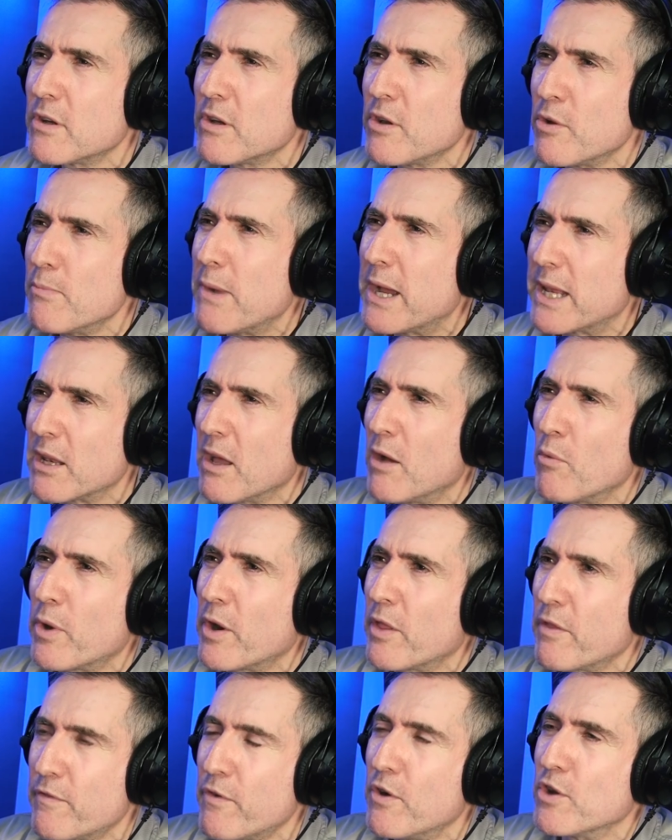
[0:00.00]
who made like one
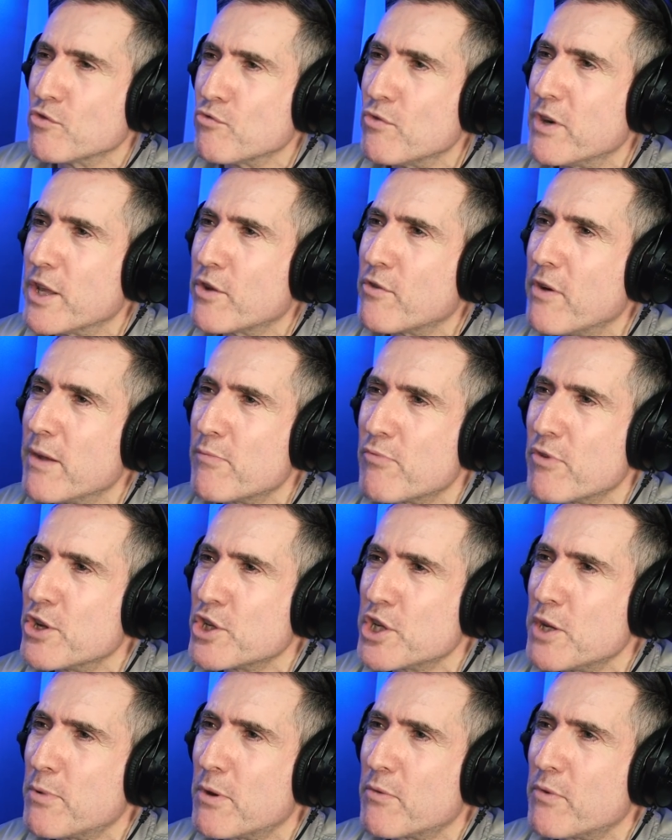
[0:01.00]
of the first really great
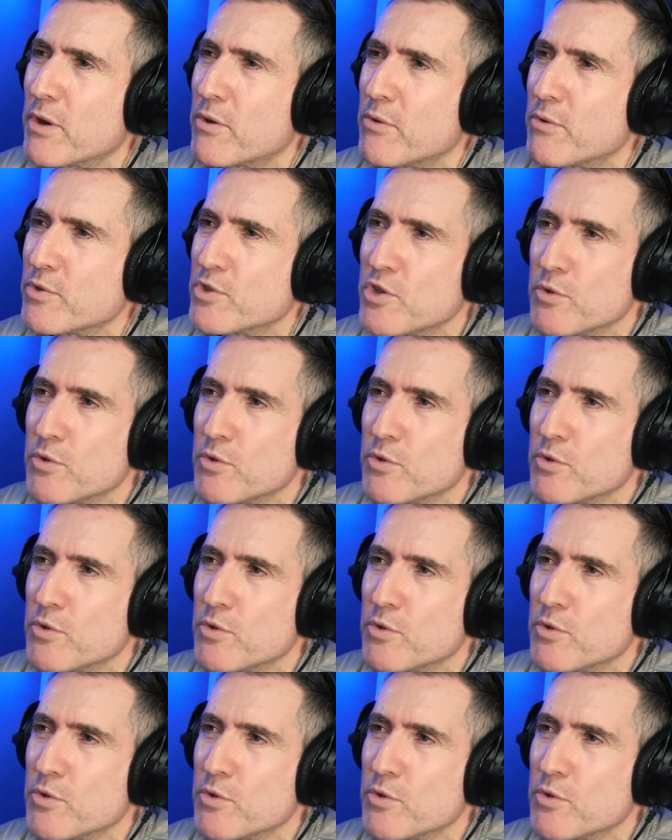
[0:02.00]
British hip hop records.